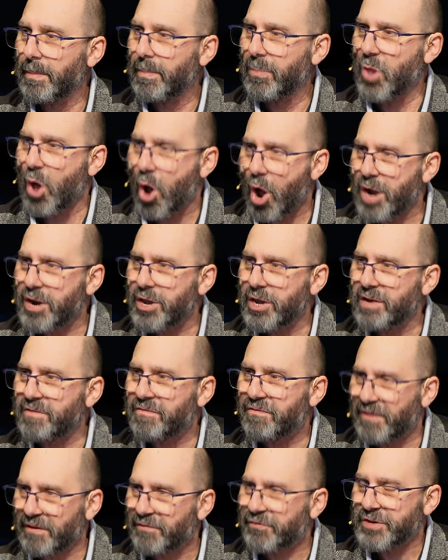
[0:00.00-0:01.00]

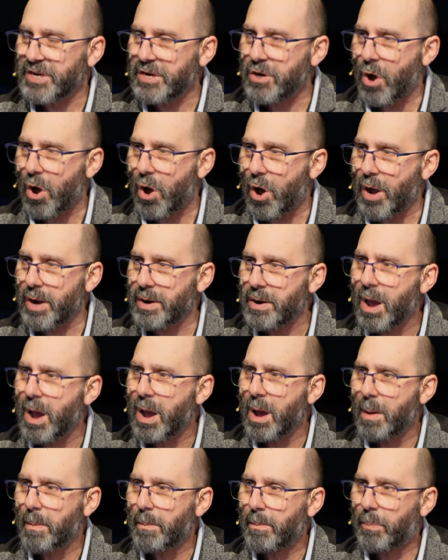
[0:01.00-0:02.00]
1959,
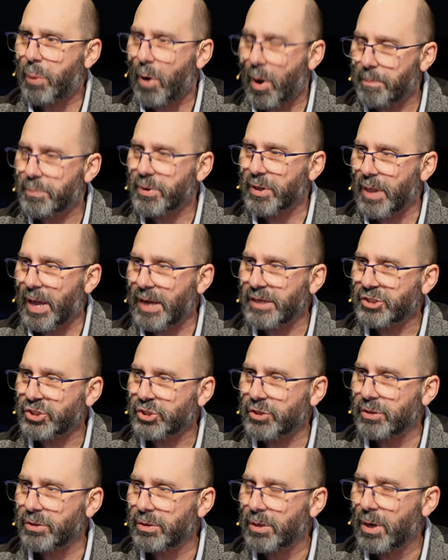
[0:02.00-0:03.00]

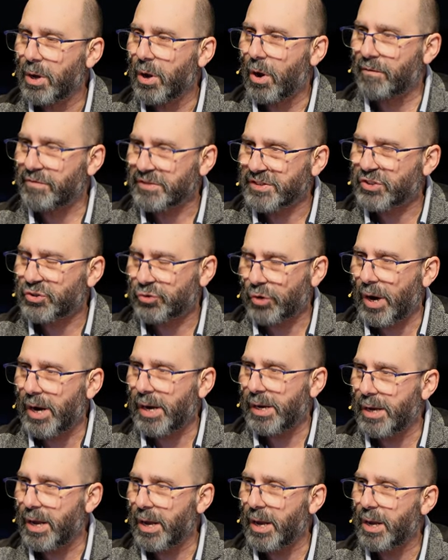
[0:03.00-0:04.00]
population of
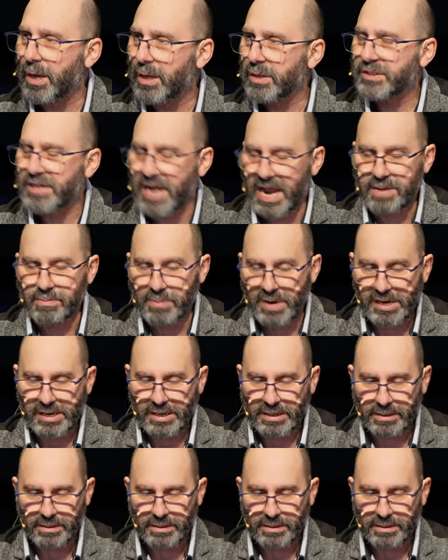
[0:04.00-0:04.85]
Australia, 10 million.